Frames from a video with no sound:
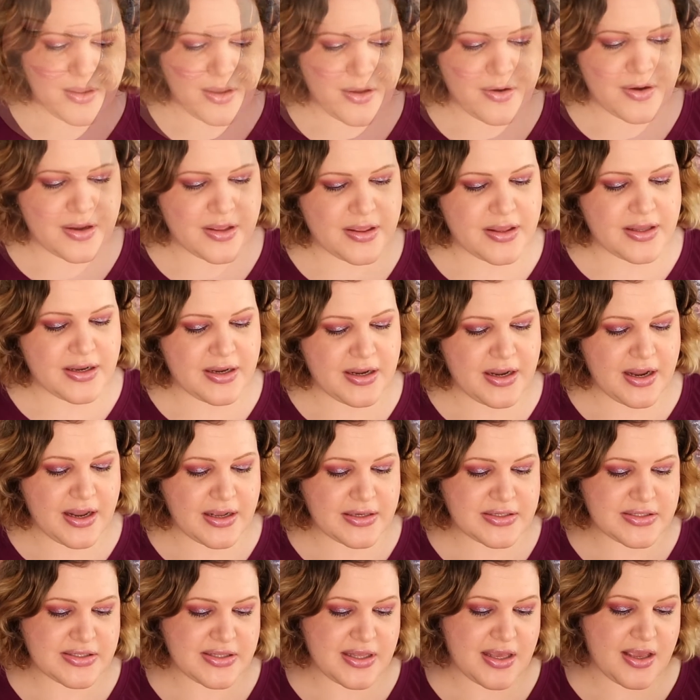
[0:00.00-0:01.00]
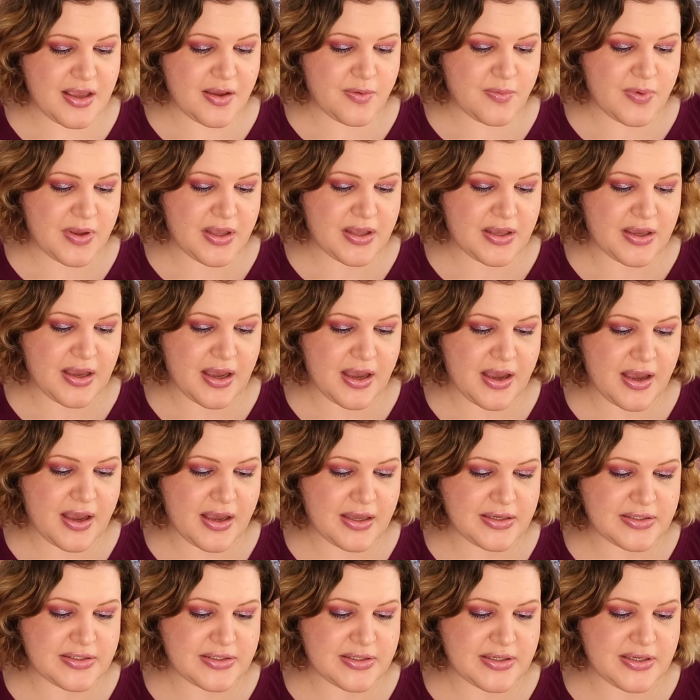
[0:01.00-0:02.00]
All right, the next thing we
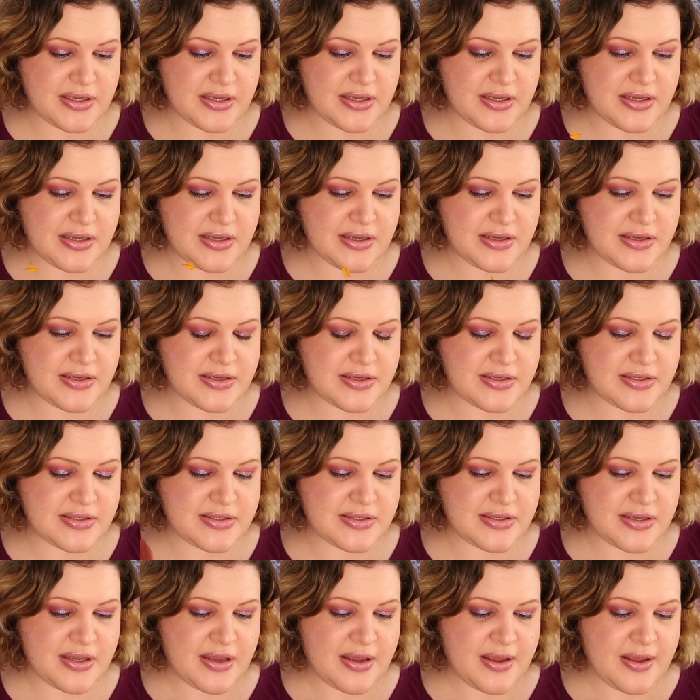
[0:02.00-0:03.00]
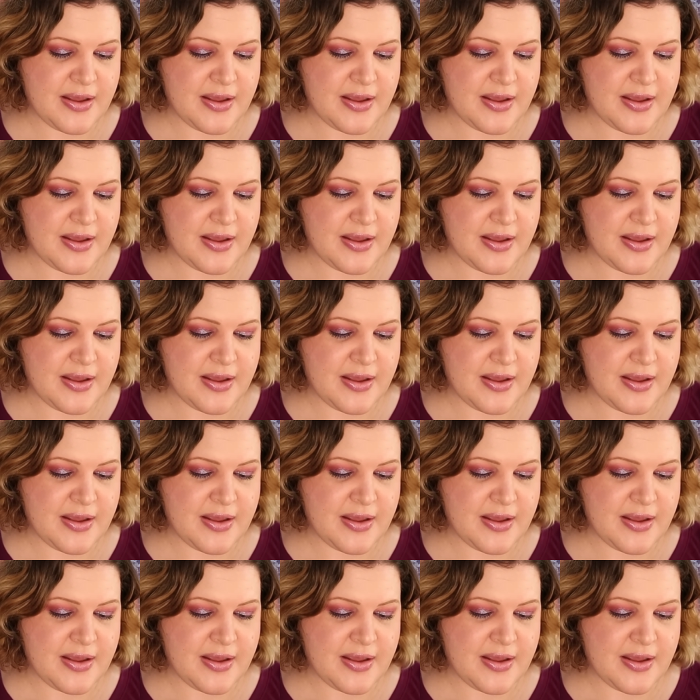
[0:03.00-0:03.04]
got is